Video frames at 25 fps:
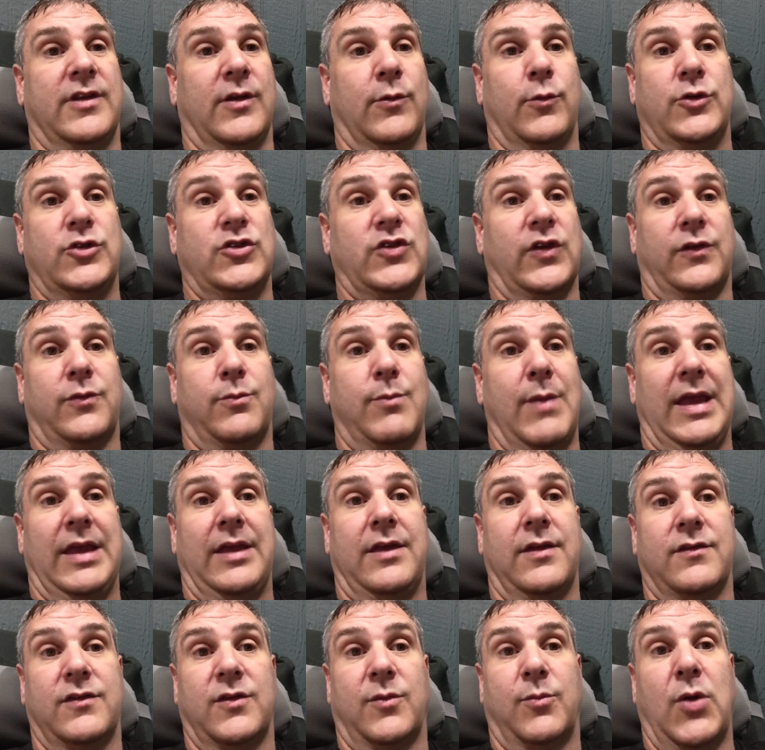It would just
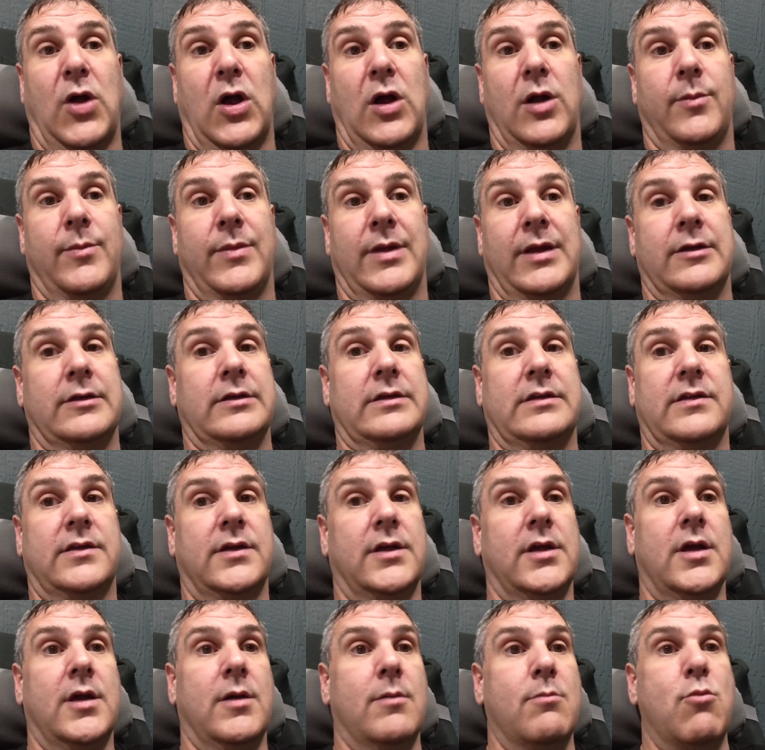make his apartment
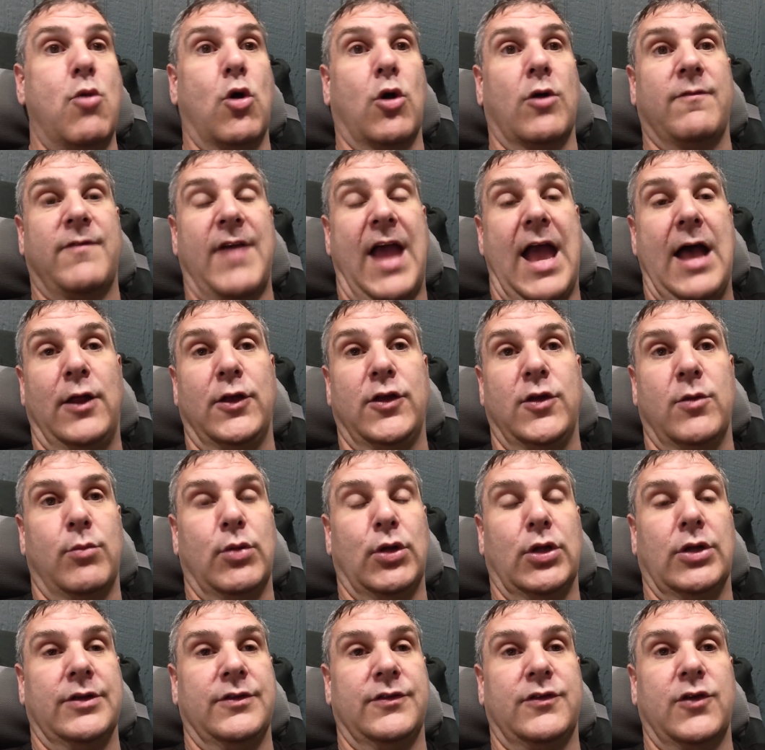more
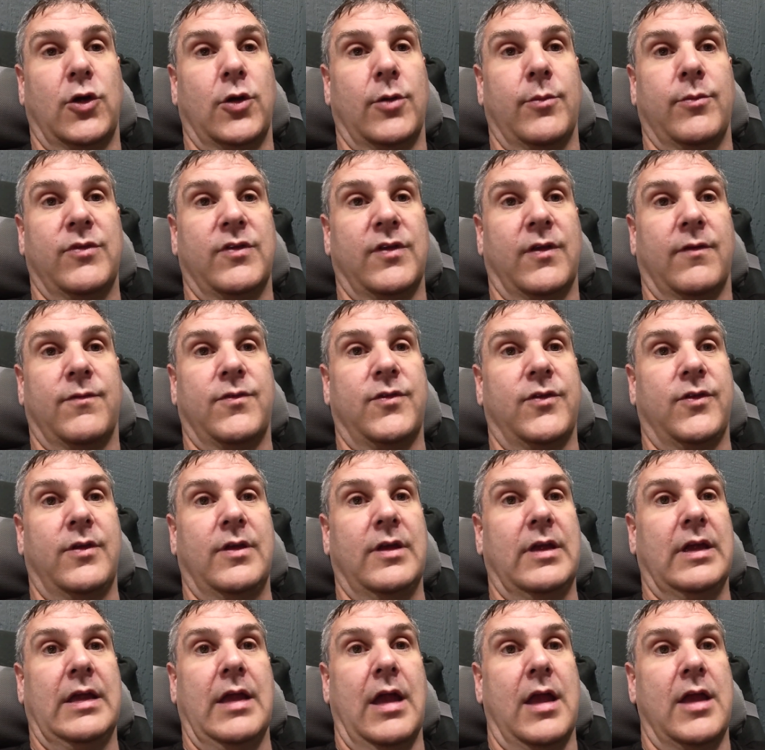valuable in terms of,
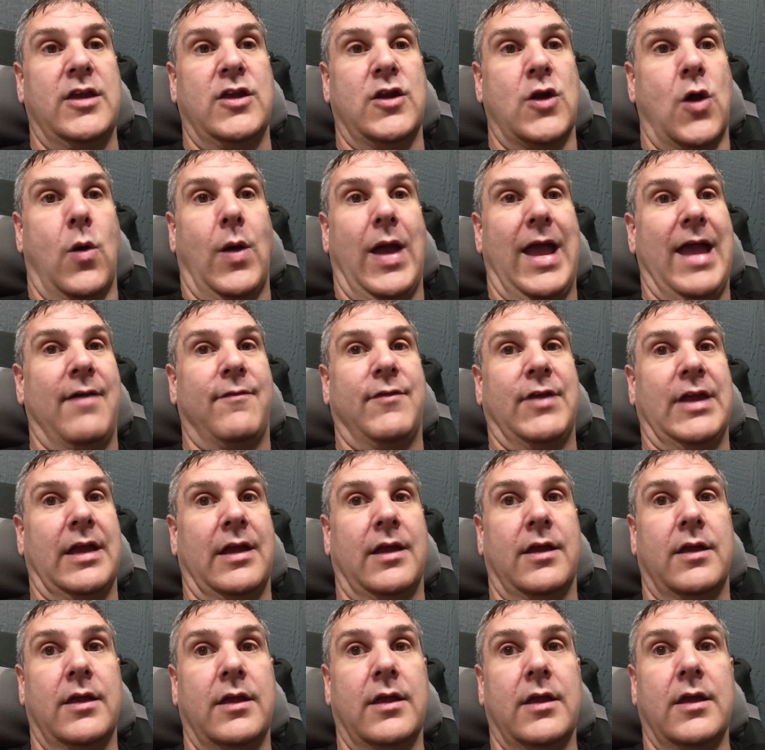having